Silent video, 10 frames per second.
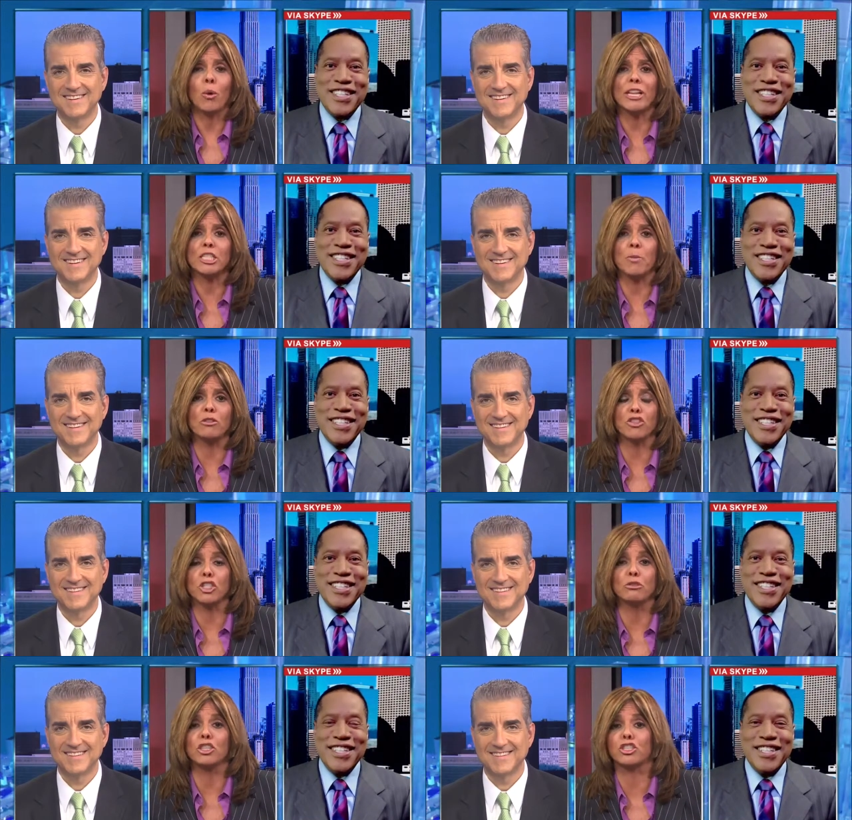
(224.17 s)
Speaker 1: are they supposed to
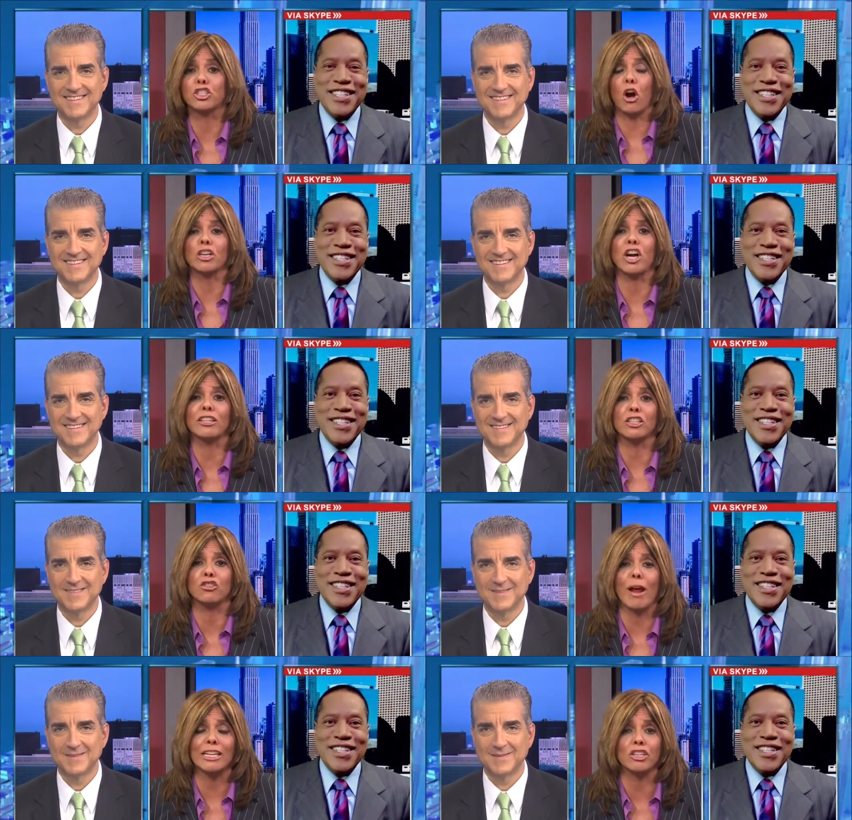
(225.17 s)
do? Just charge onto the
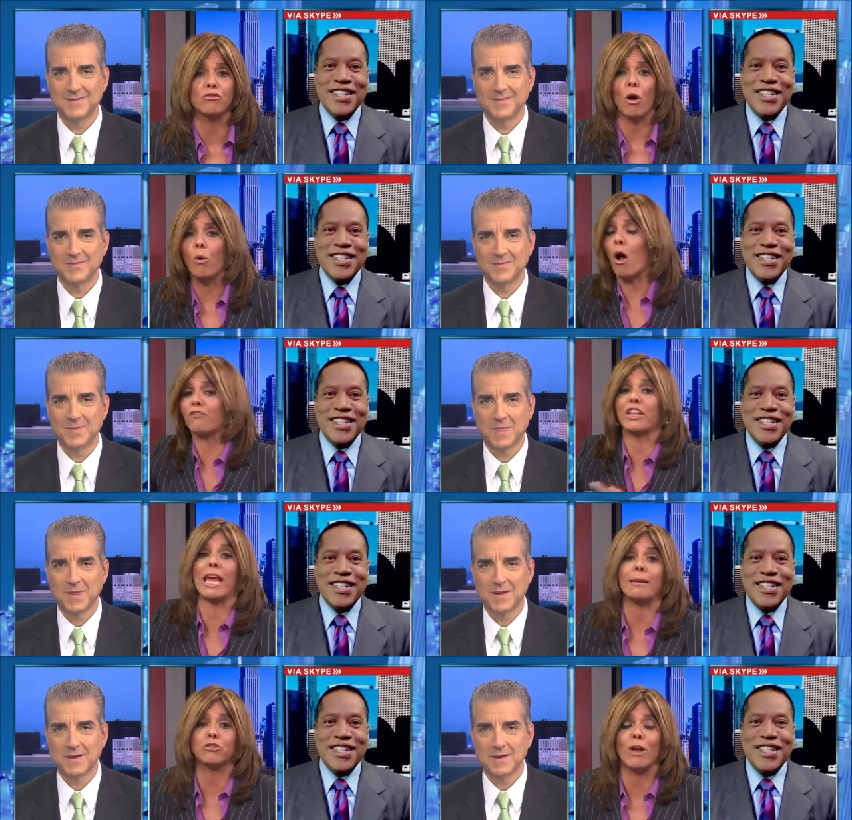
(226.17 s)
tracks and throw off the
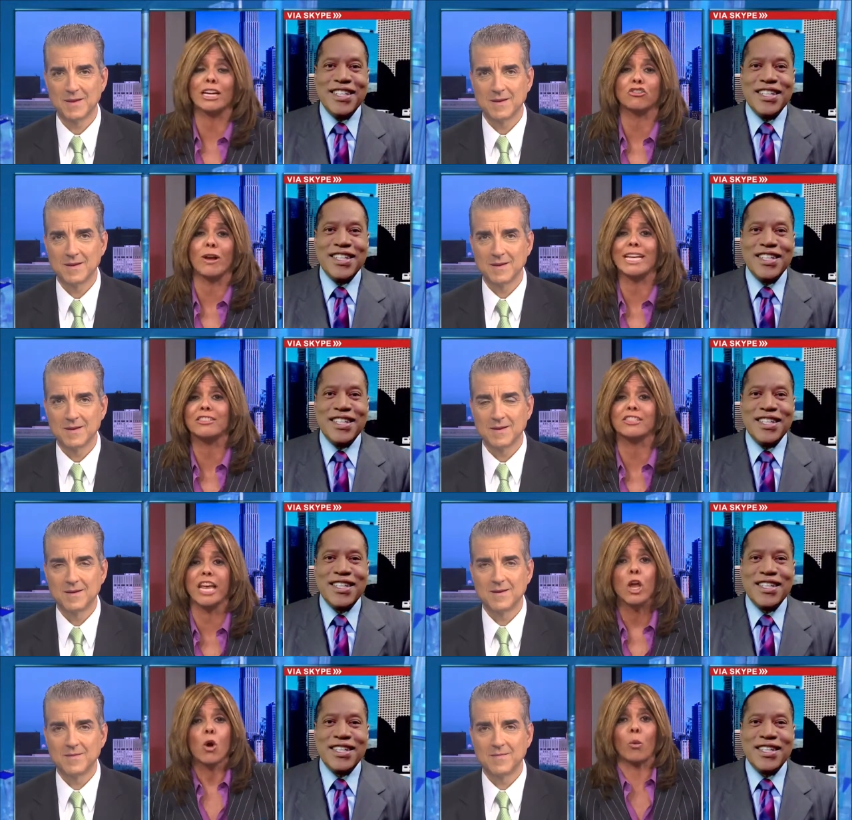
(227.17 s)
Amtrak trains and
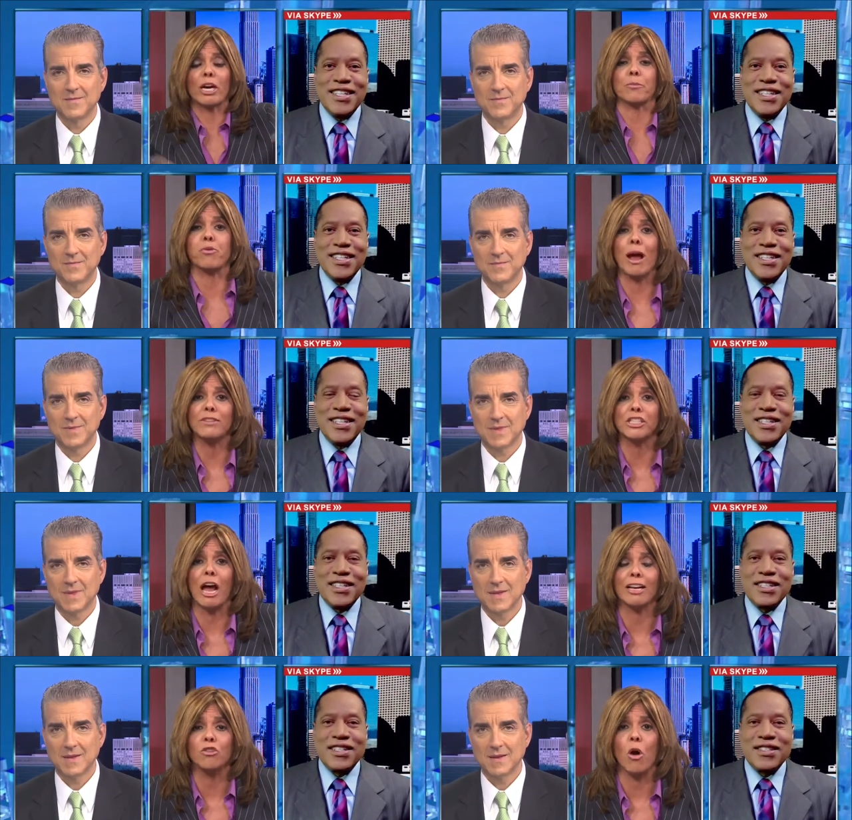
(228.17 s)
say we're going to
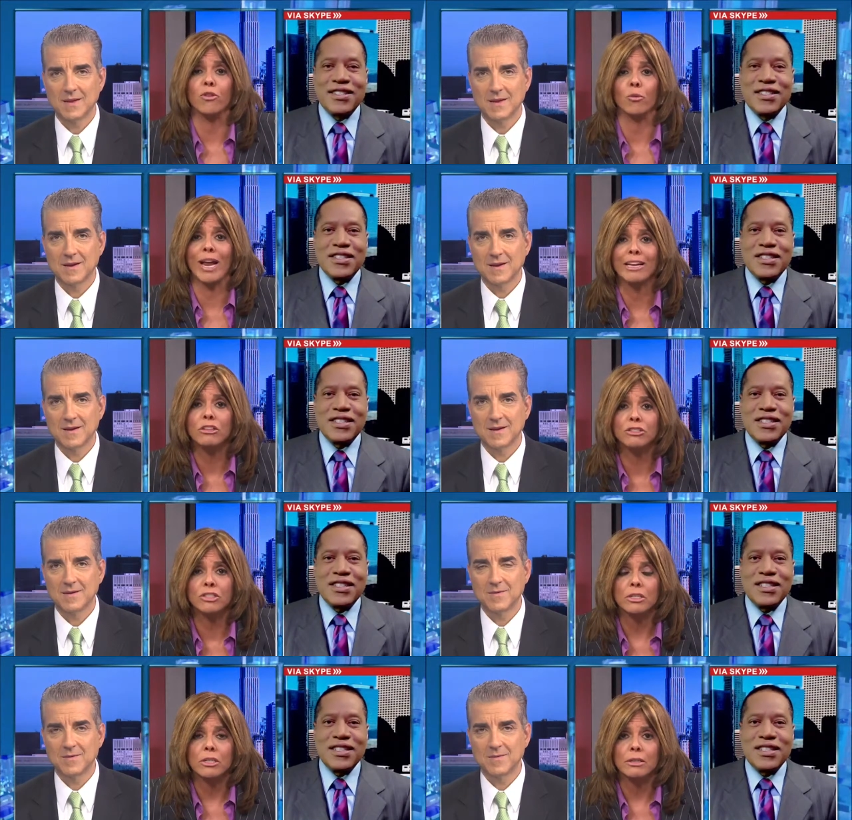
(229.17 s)
privatize all the
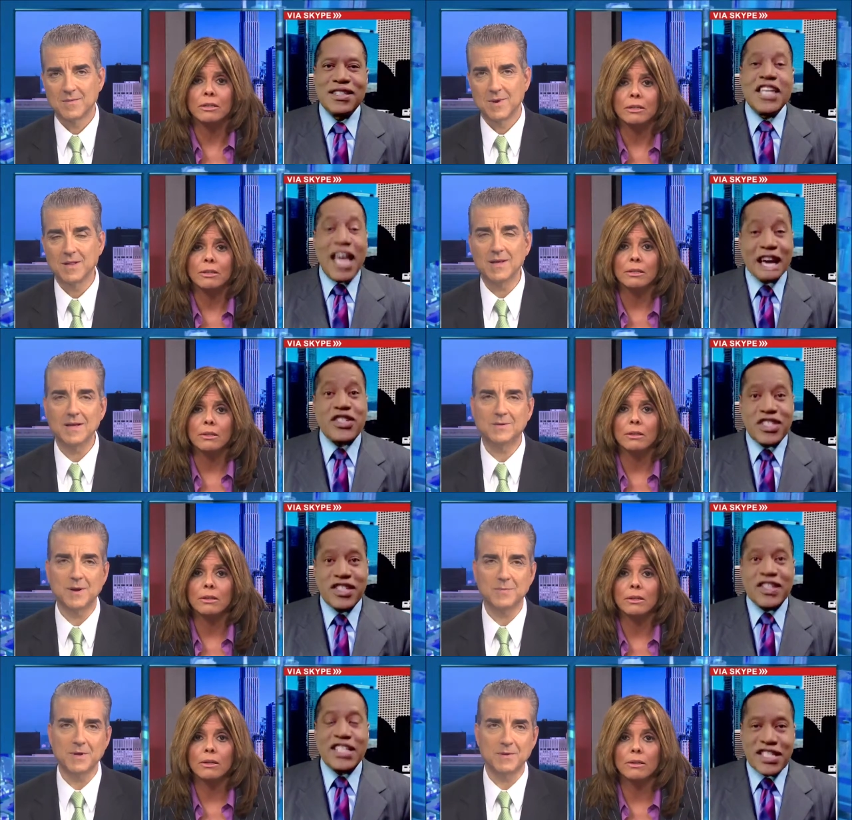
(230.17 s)
rails?
Speaker 2: Well, yes,
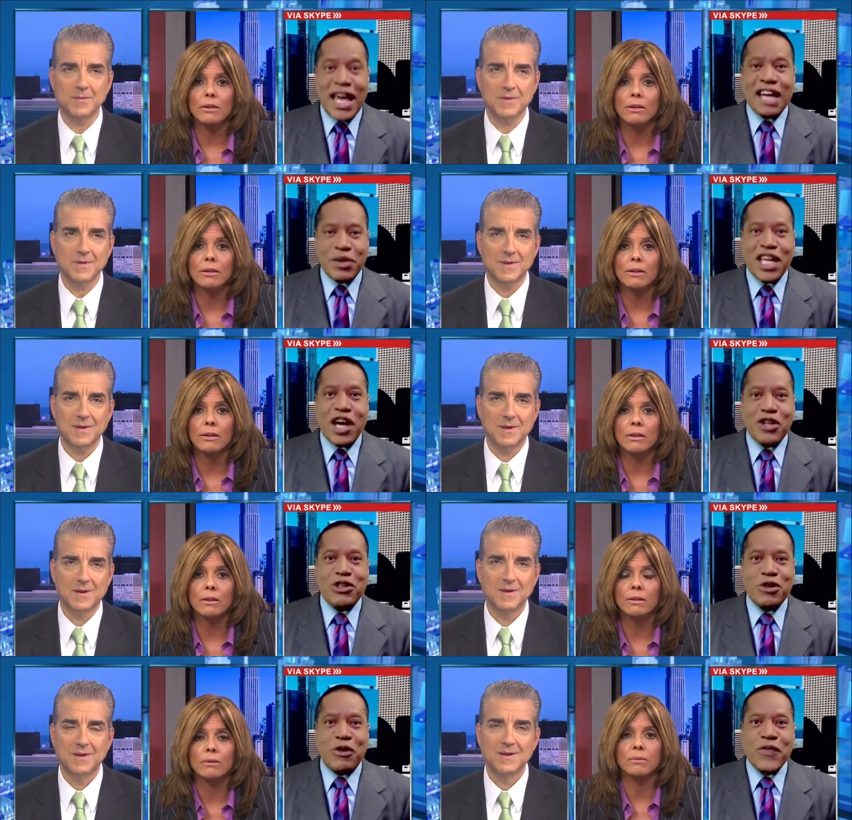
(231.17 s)
that's exactly what they ought to
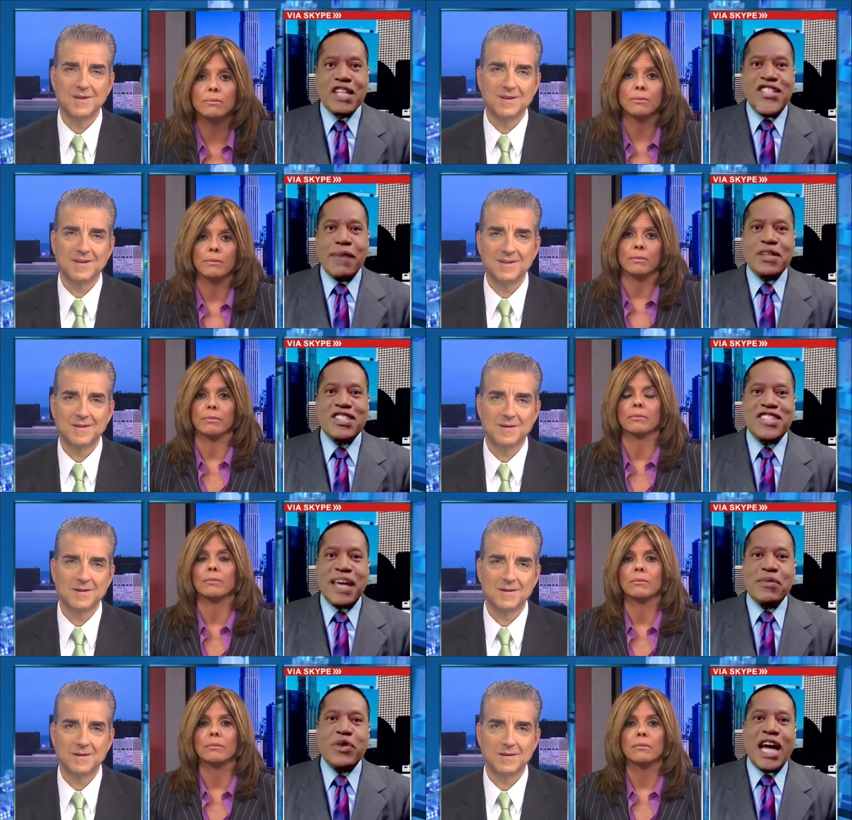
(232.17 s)
do. Same as same
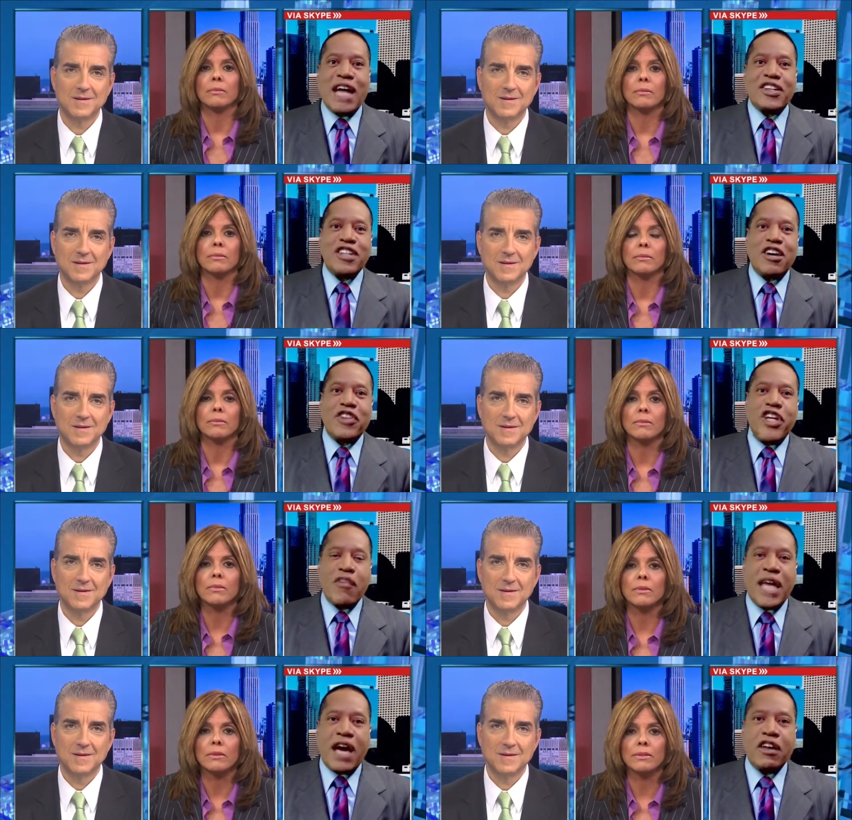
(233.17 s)
as we got uh, the
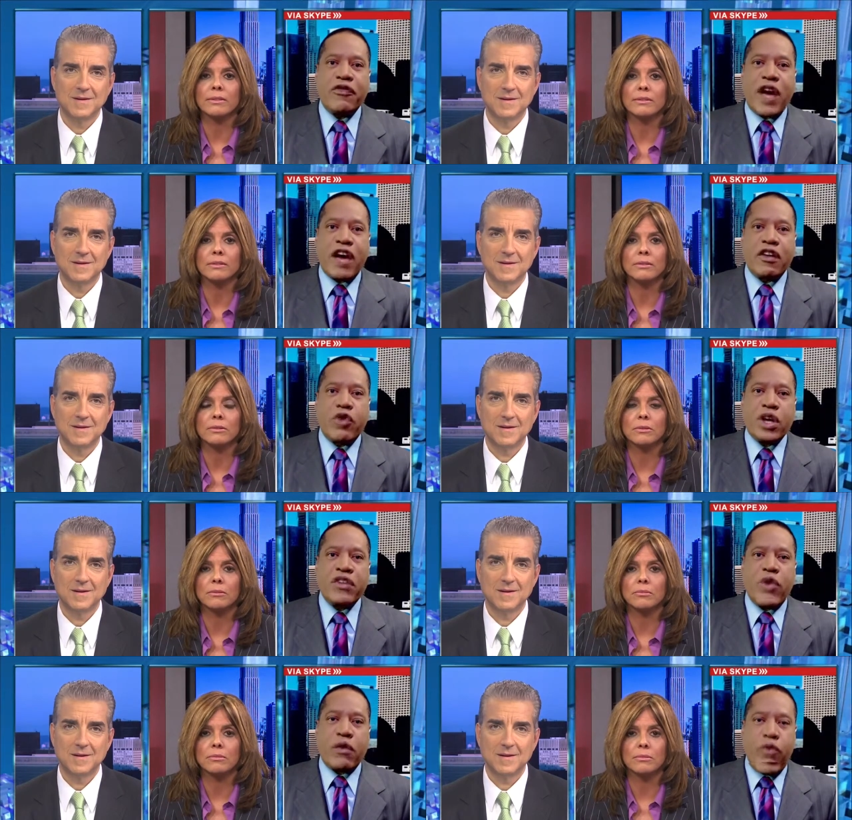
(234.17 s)
government out of out of running
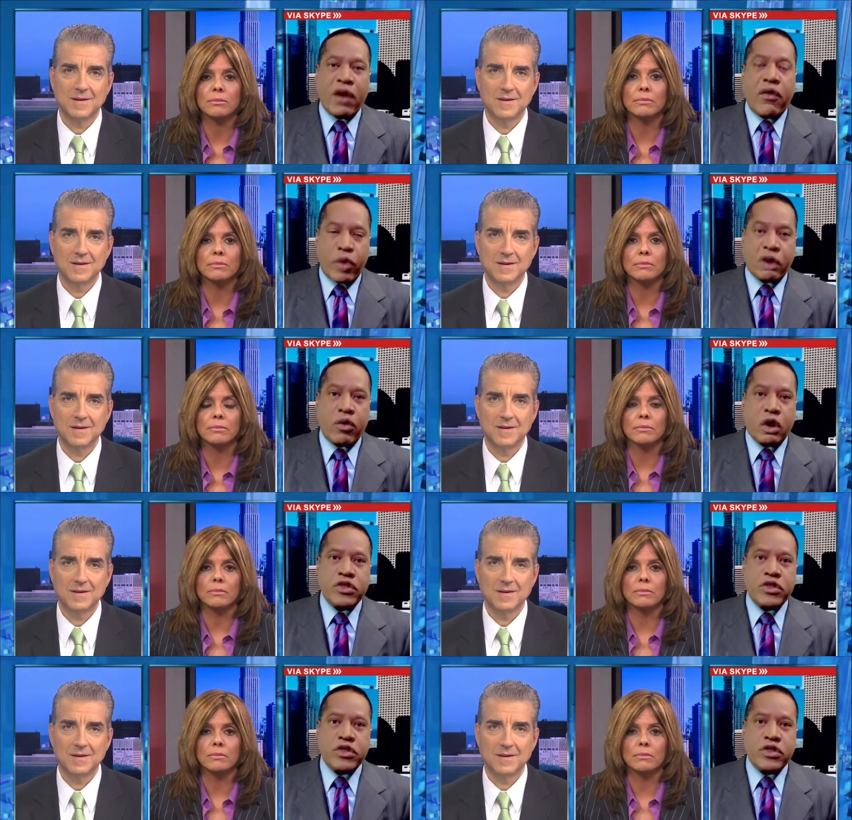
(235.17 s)
ra rail railroads,